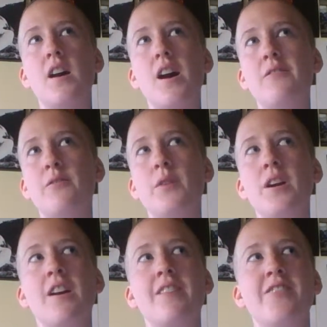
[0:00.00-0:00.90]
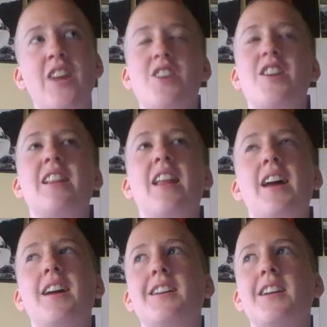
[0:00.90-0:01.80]
if we are very
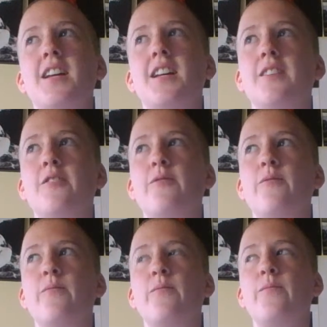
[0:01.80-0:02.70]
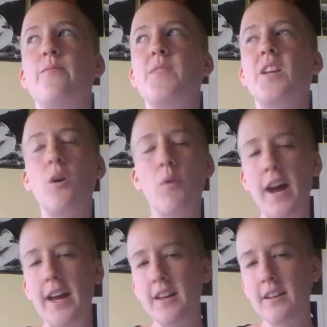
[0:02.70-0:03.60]
like
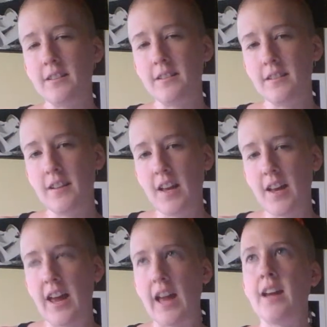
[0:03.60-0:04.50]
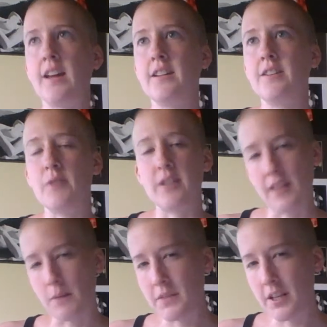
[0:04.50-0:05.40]
quiet and
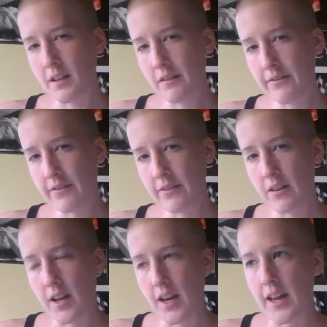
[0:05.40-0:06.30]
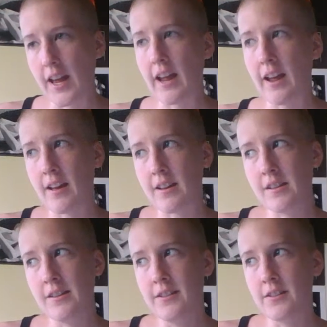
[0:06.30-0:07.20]
receptive
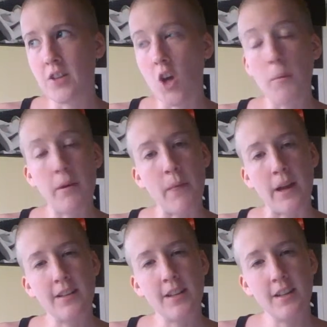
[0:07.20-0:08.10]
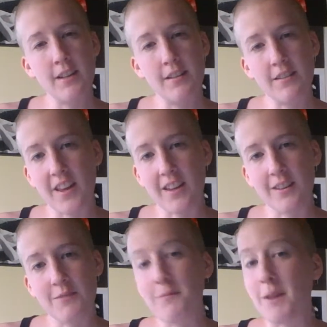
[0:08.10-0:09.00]
and open-minded,
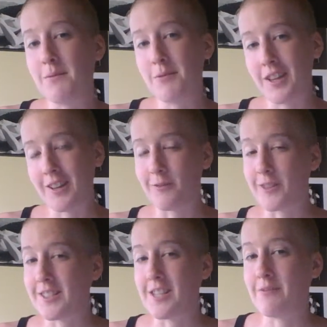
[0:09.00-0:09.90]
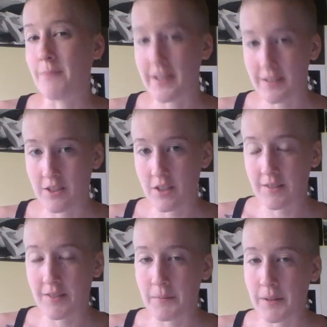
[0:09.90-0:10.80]
then maybe we can receive messages
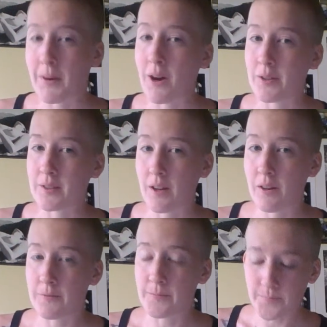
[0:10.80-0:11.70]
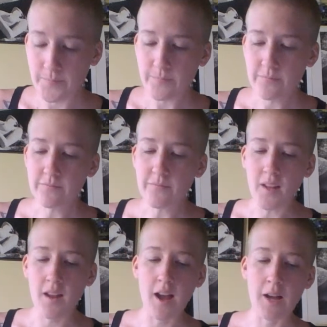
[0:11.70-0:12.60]
from them also.
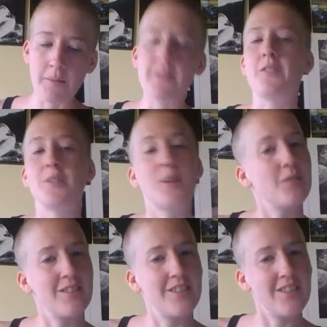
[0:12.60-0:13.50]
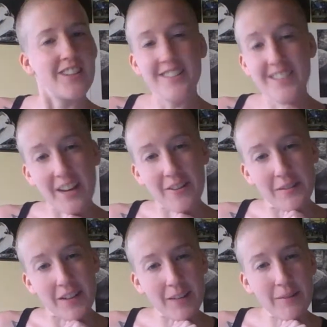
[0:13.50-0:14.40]
This also goes into consent, what
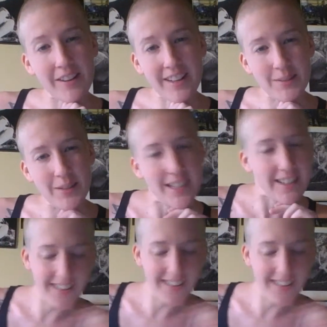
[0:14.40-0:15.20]
I'm talking about next week.